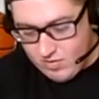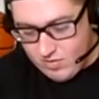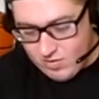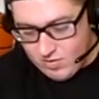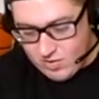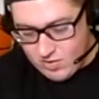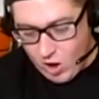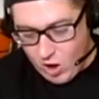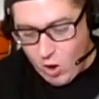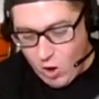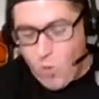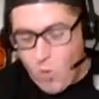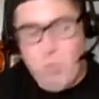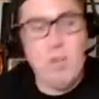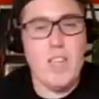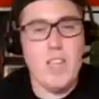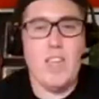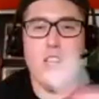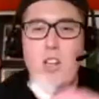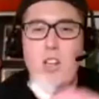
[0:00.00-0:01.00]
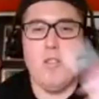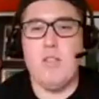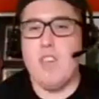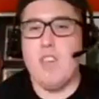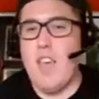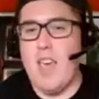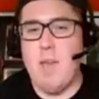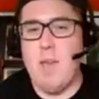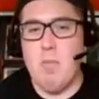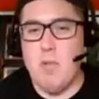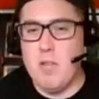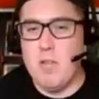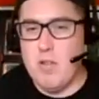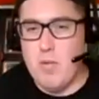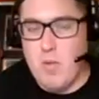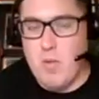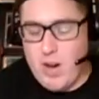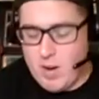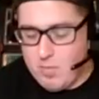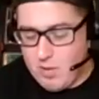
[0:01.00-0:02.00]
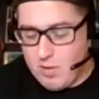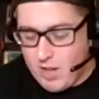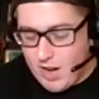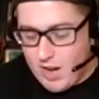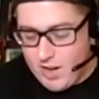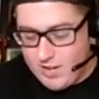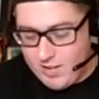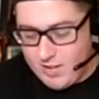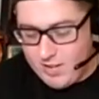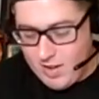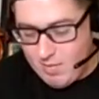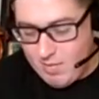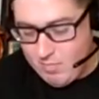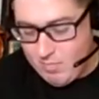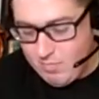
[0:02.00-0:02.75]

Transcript: The only close game was the Rams Lions game.